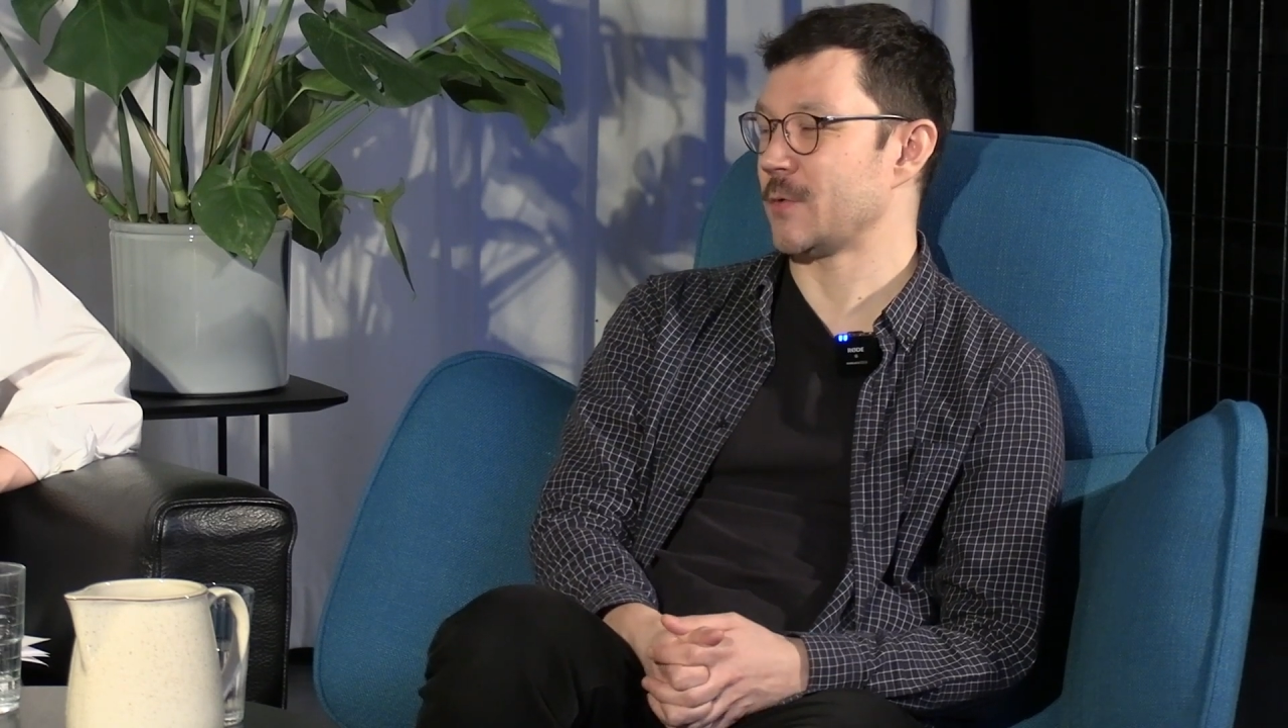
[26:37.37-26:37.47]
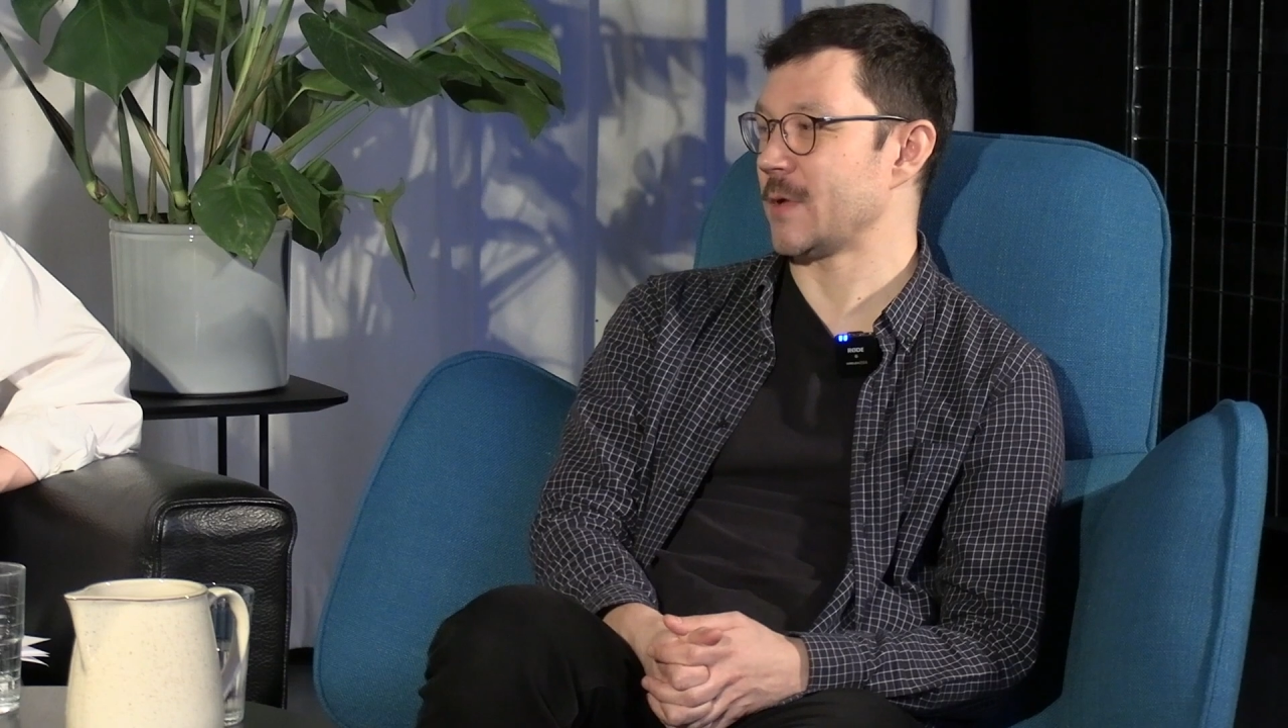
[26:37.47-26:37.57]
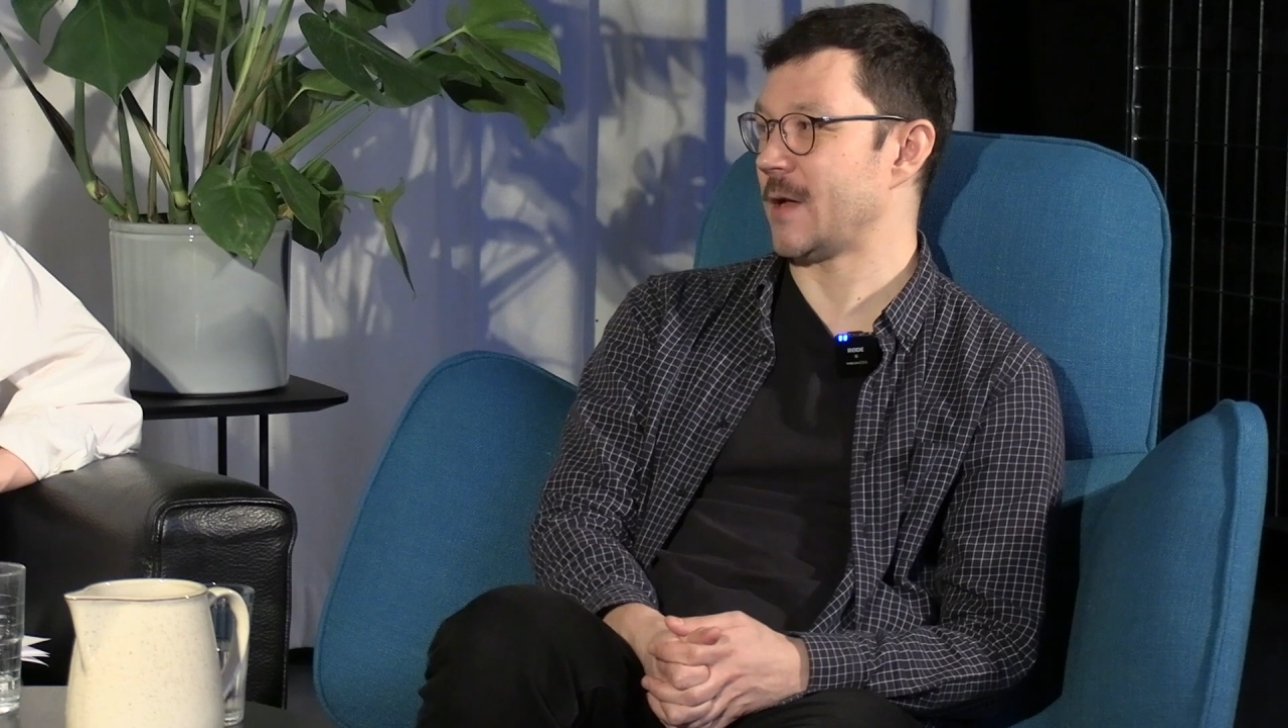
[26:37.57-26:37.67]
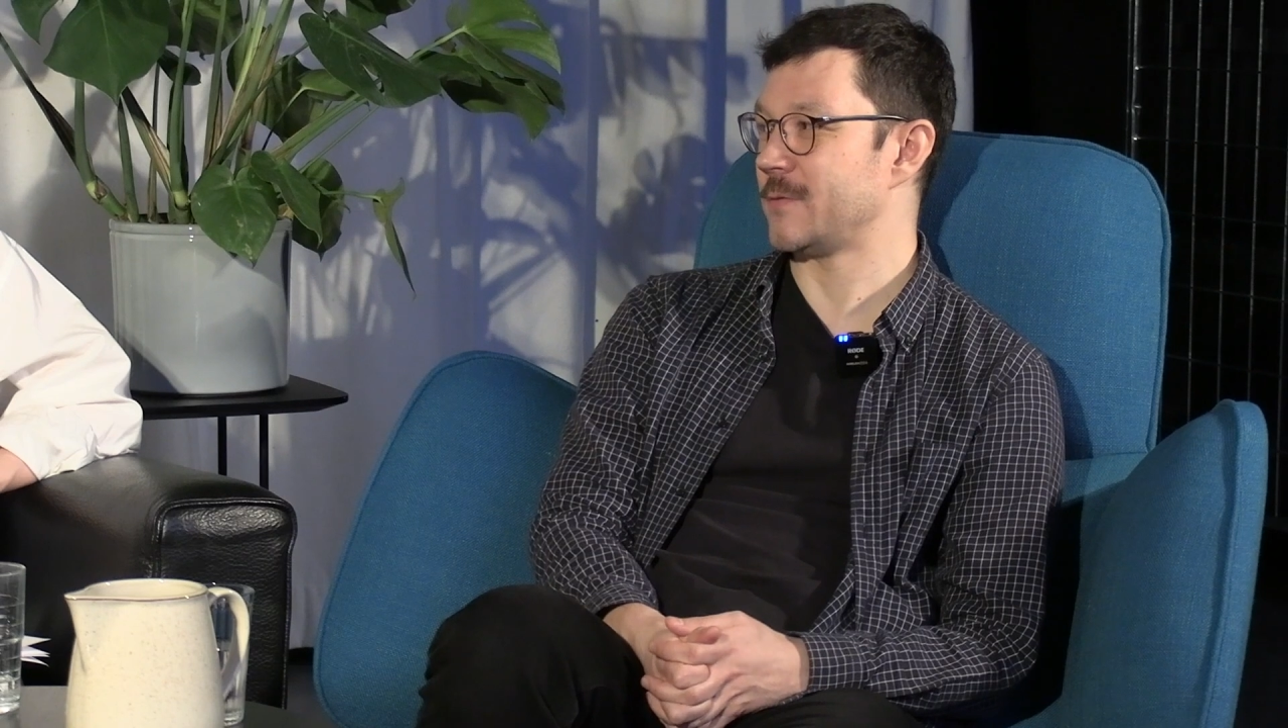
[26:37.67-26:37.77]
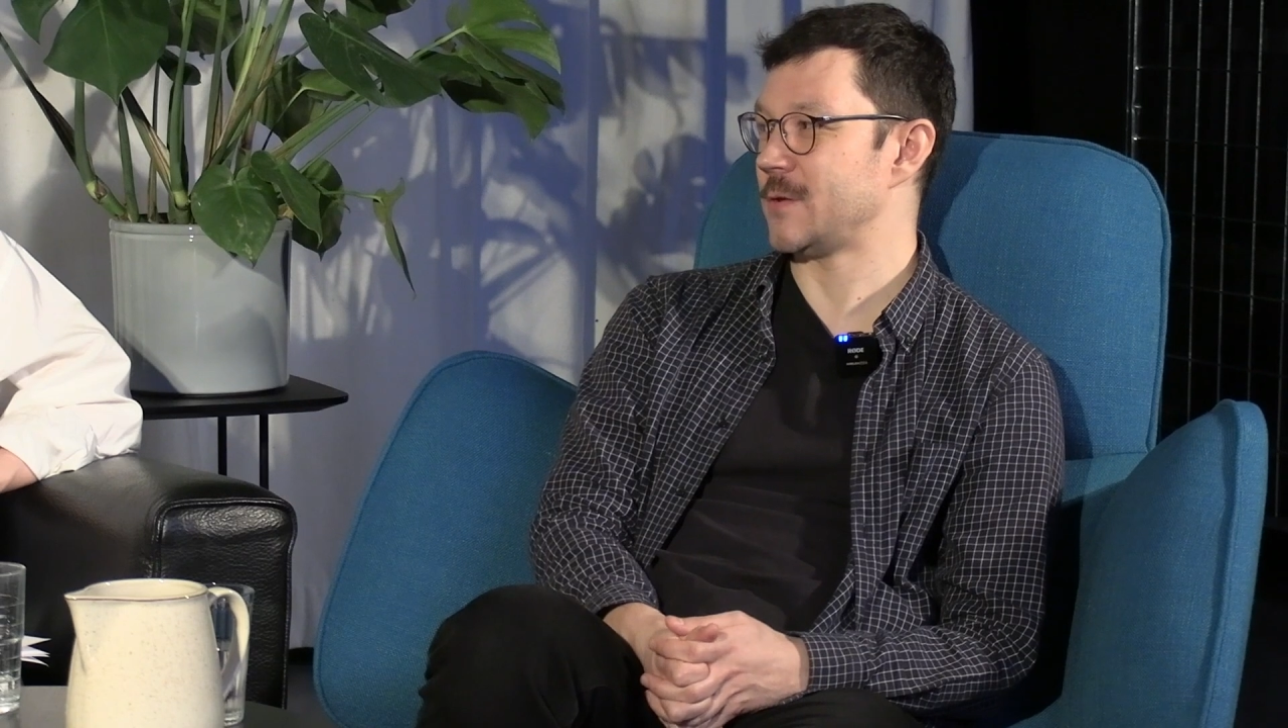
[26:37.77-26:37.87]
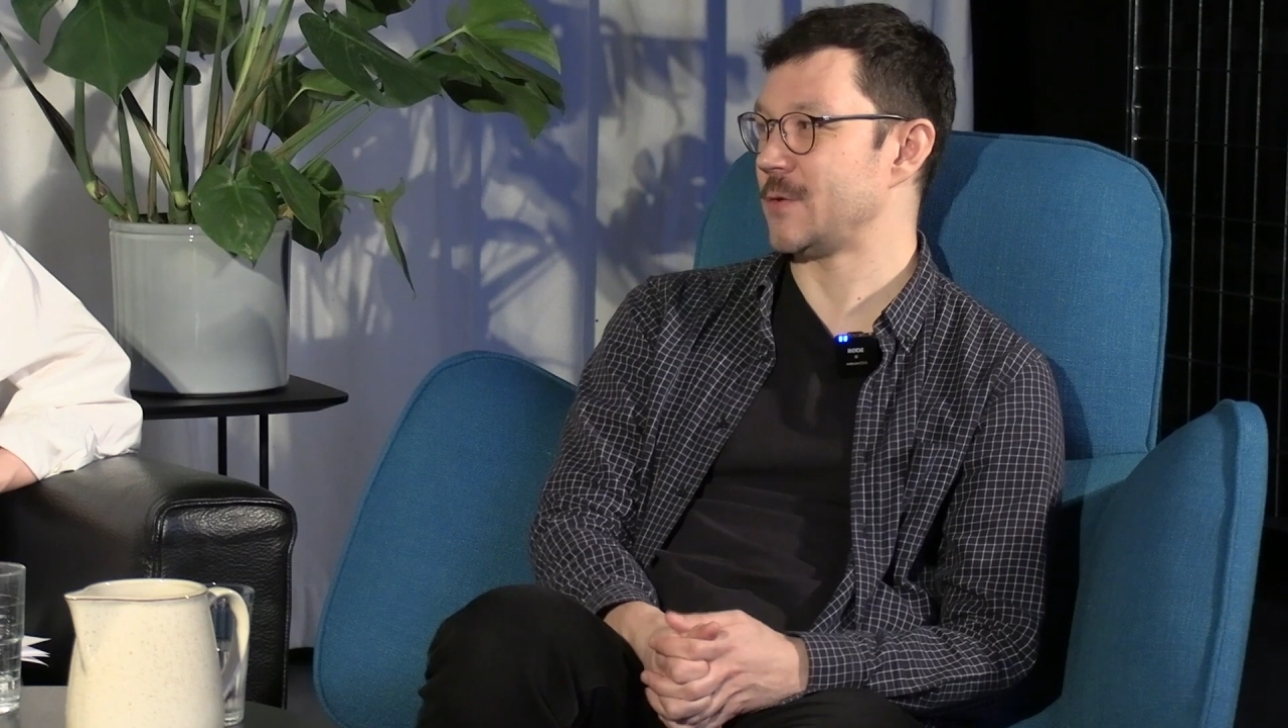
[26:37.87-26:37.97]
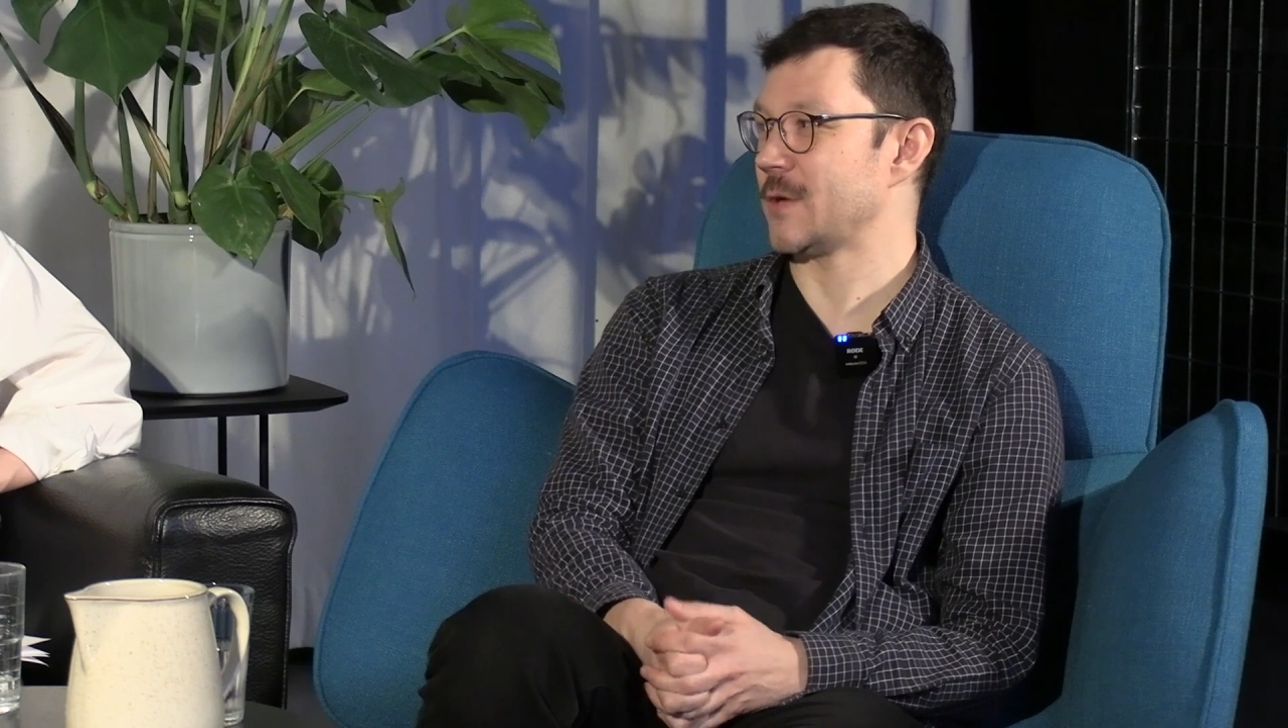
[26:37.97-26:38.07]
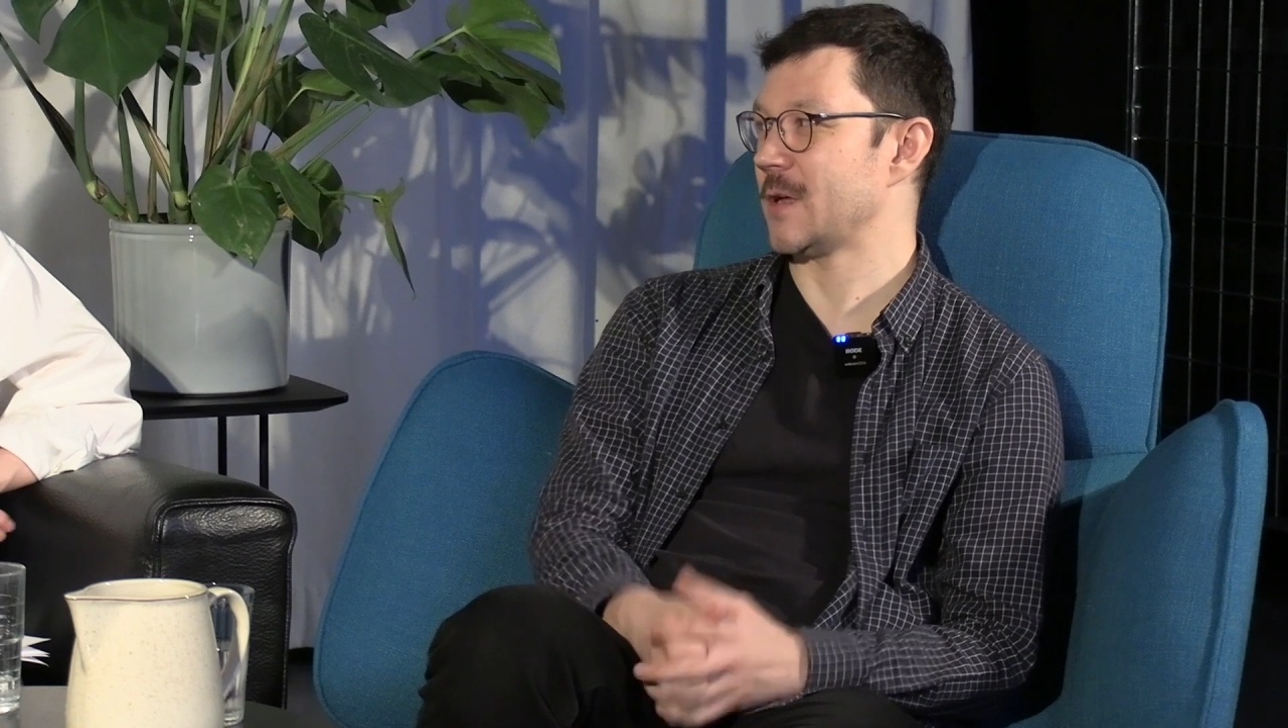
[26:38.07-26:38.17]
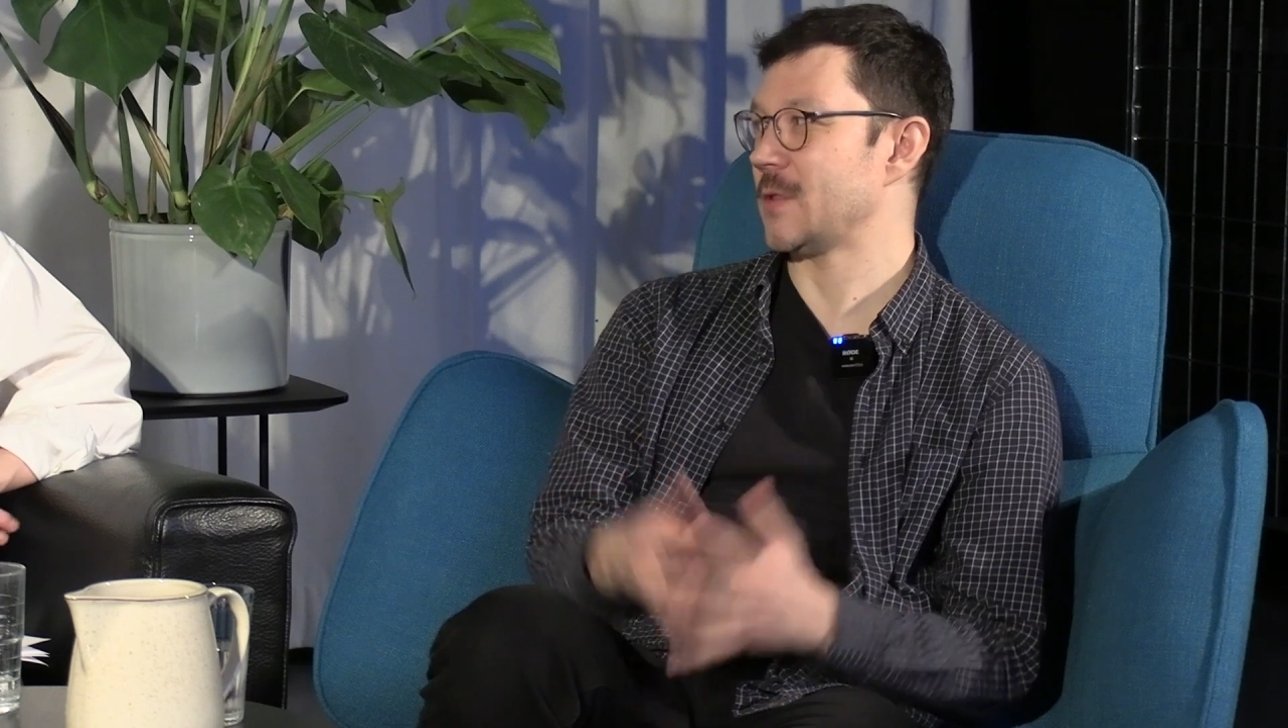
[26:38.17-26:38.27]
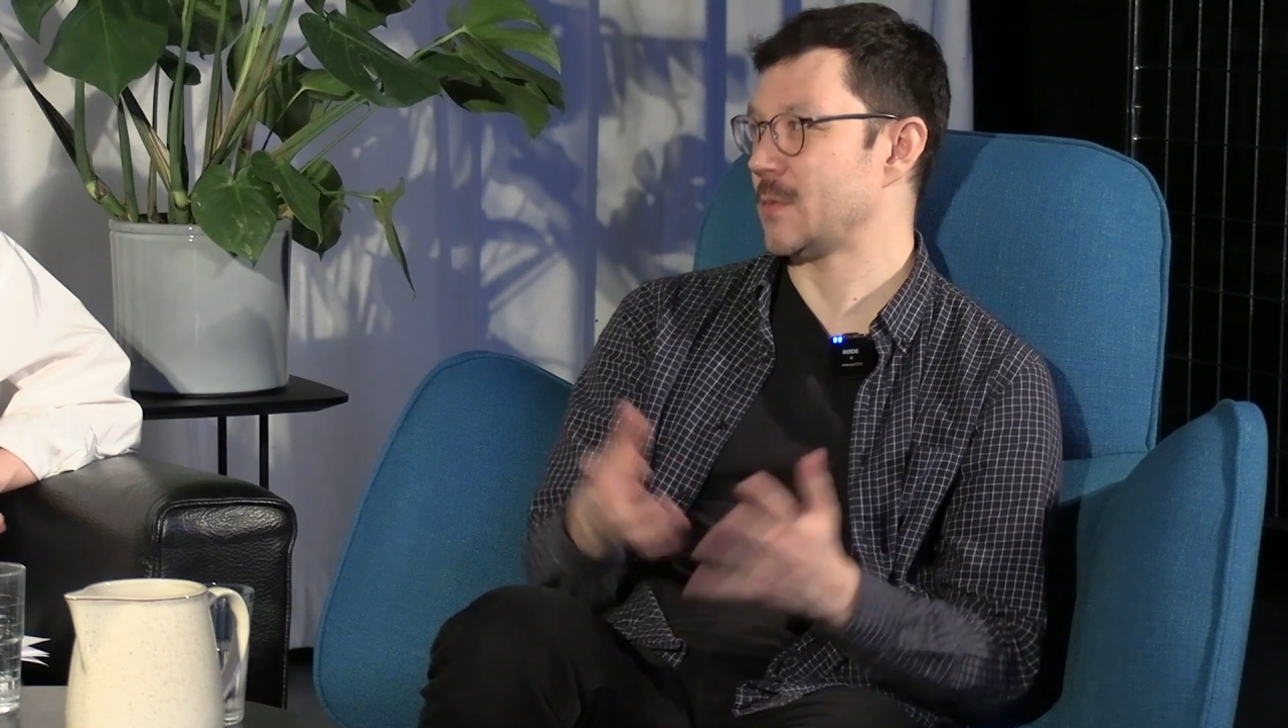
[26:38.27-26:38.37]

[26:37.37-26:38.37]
only after you get